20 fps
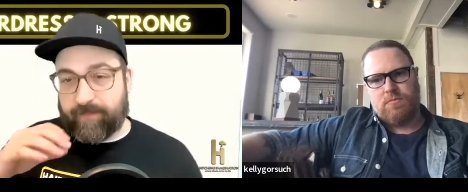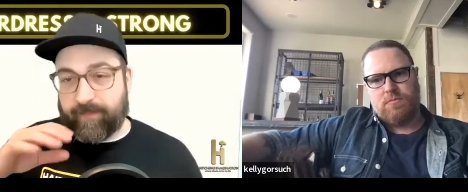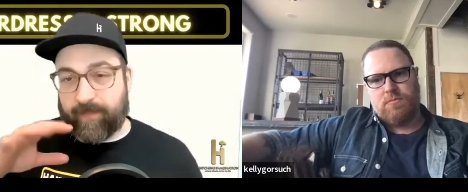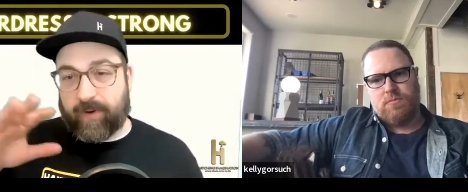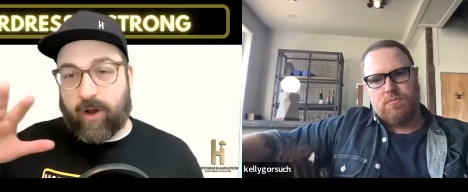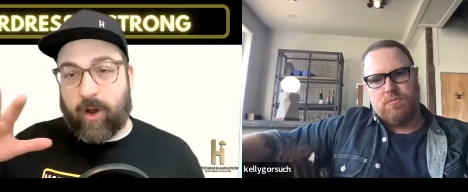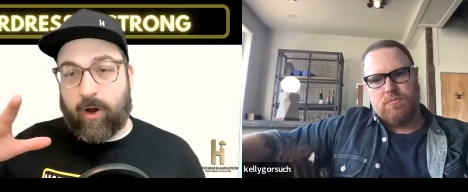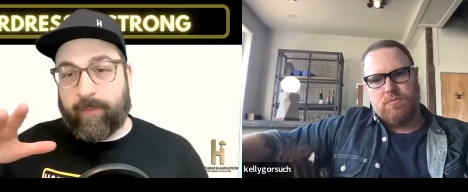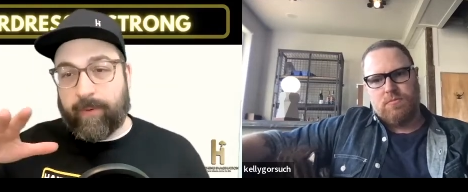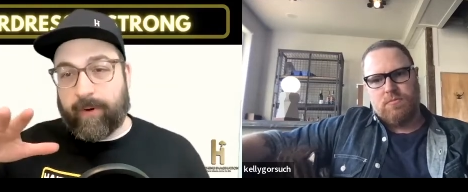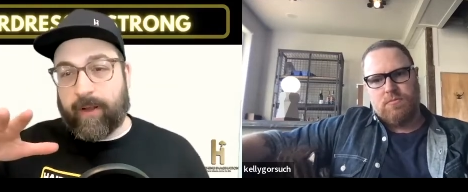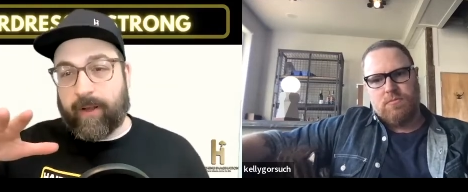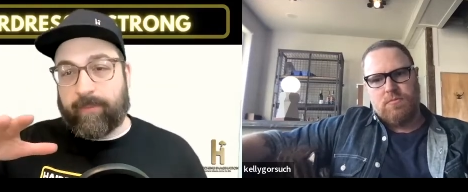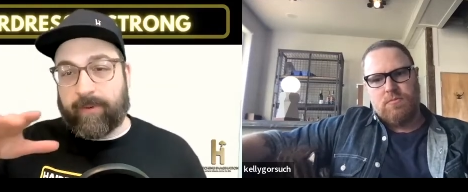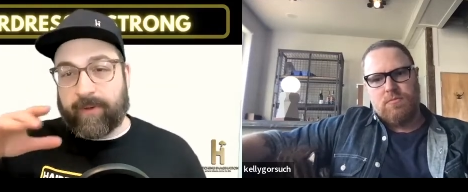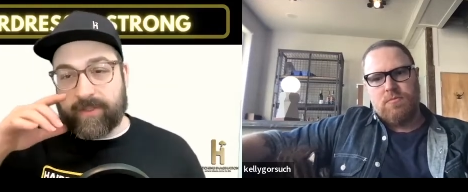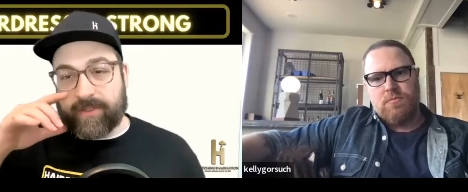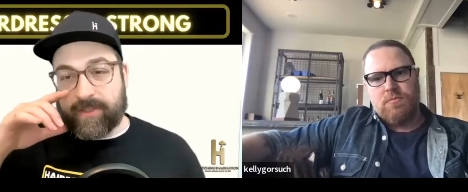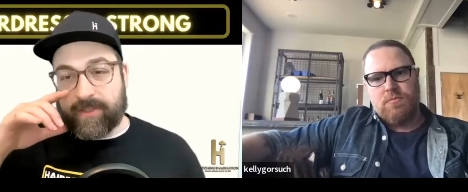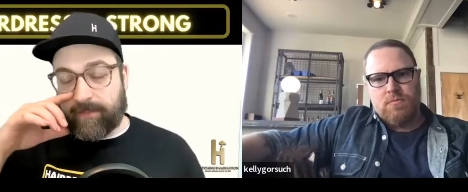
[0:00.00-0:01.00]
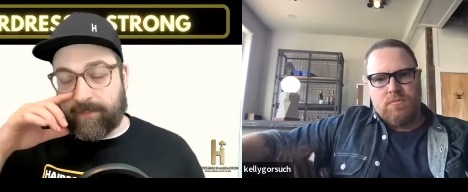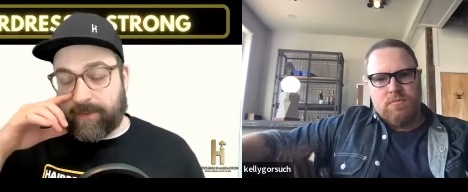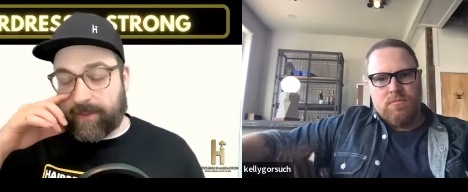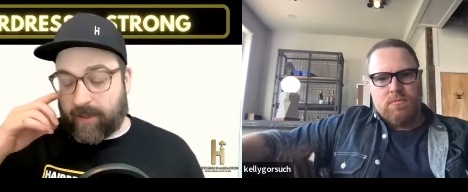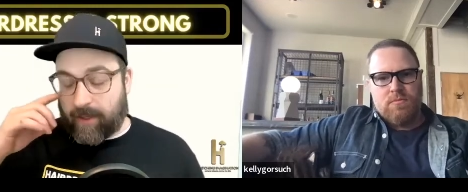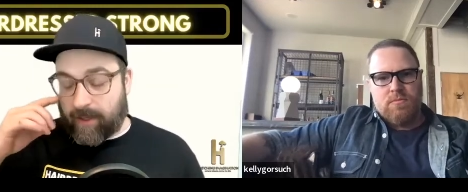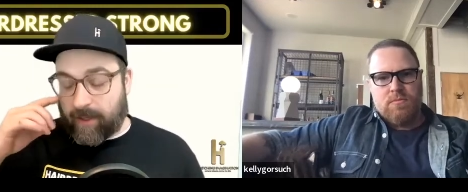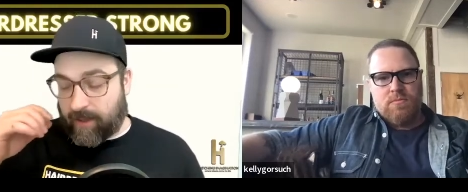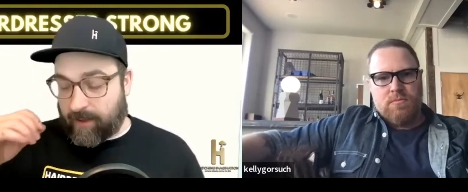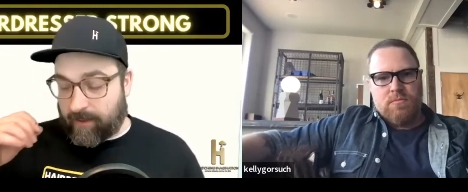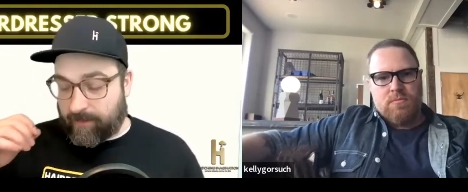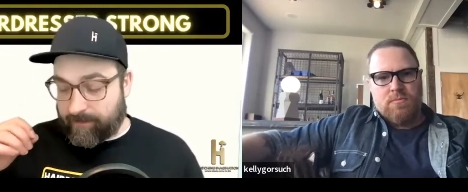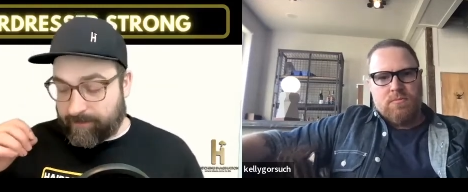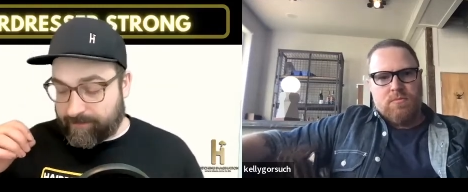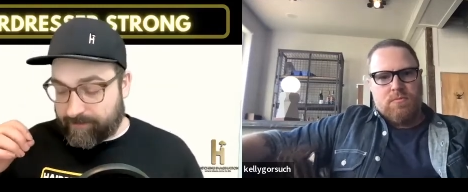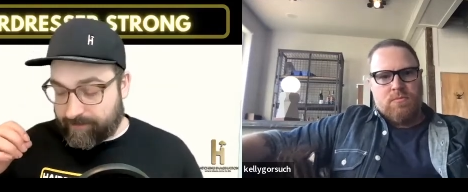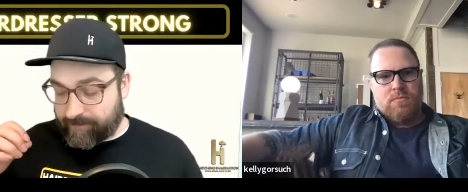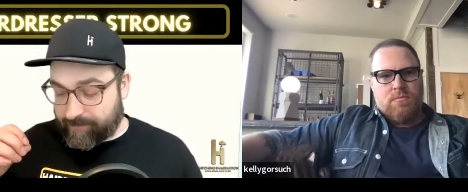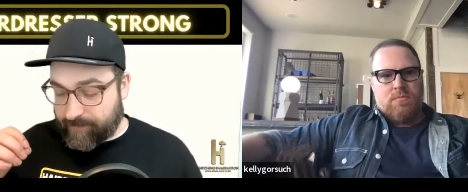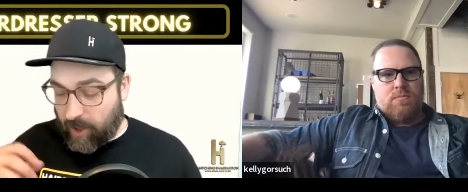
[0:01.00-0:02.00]
Speaker 1: open up on some um
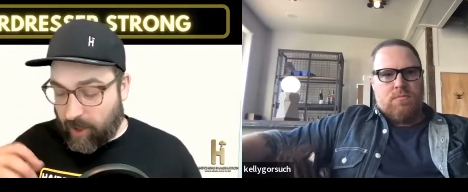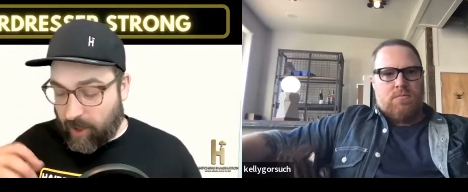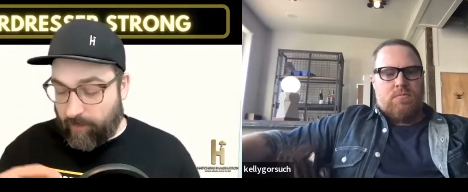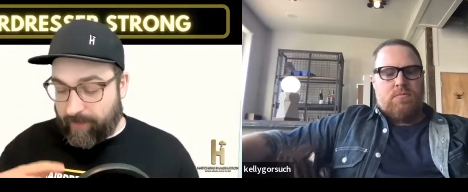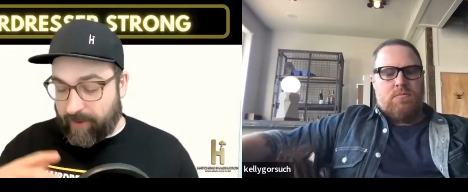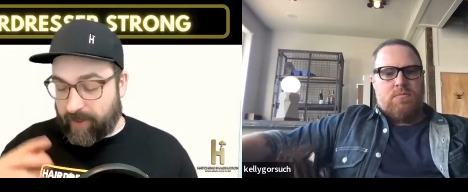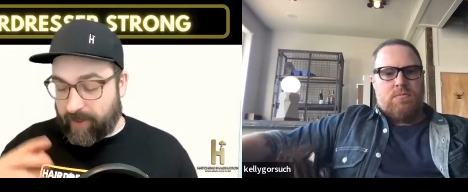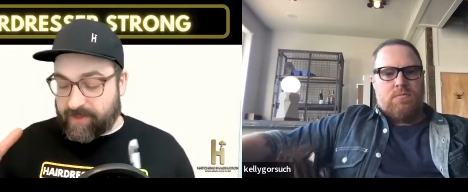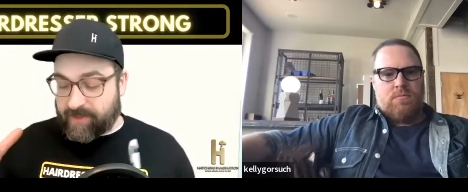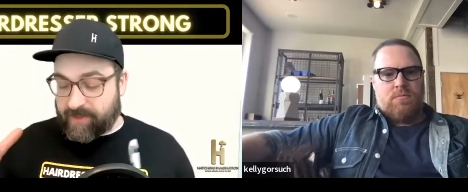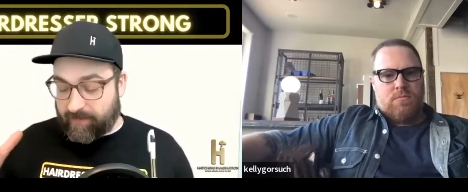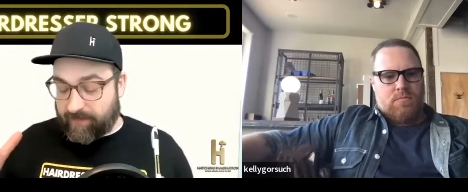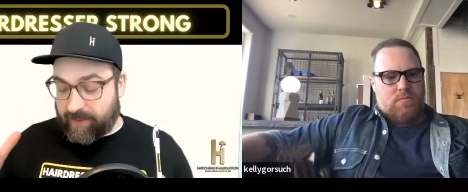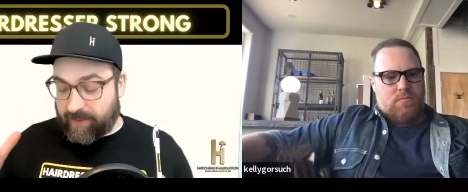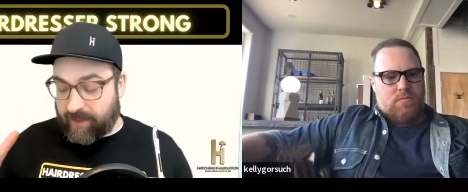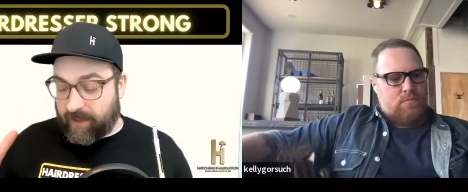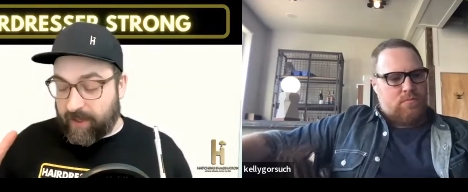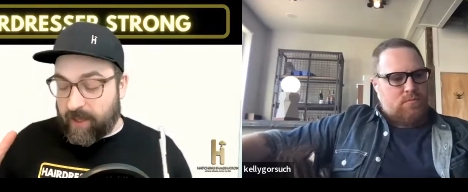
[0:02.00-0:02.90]
open up something.